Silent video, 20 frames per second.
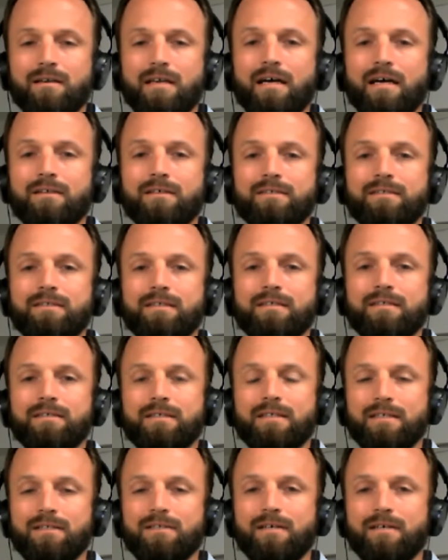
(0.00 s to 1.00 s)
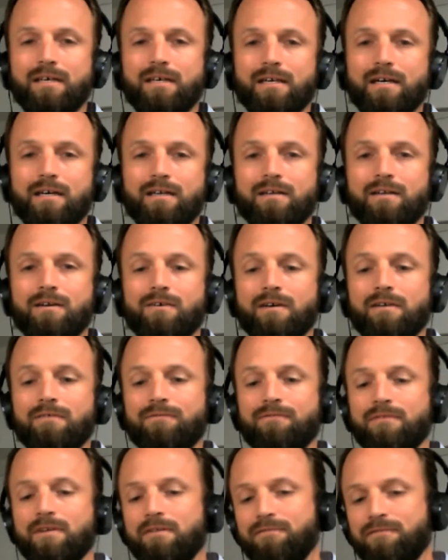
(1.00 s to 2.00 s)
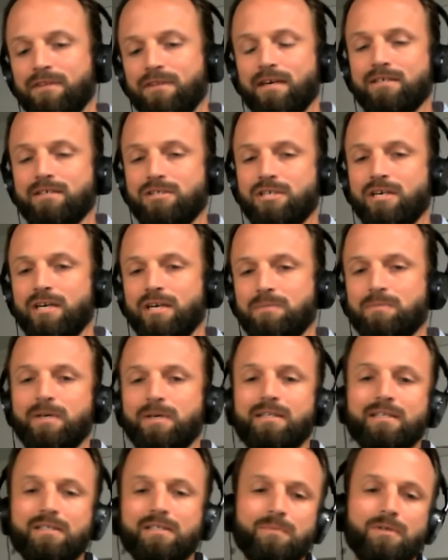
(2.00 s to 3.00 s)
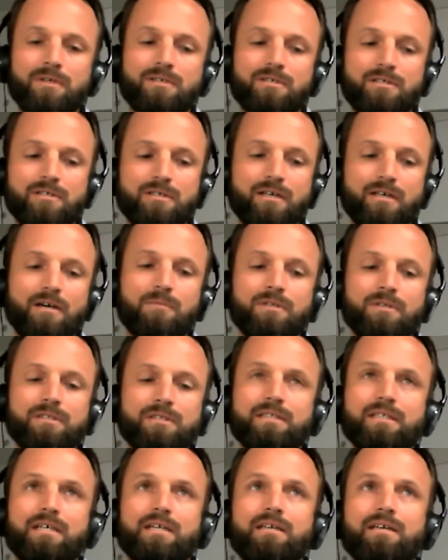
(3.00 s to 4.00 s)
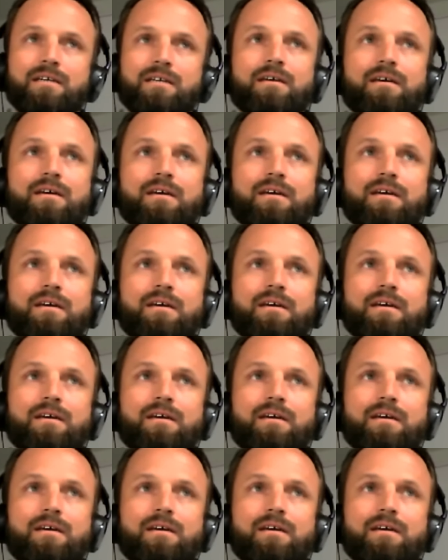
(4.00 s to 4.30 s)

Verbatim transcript: analysis and looking at you know if if things change by this much how much is it going to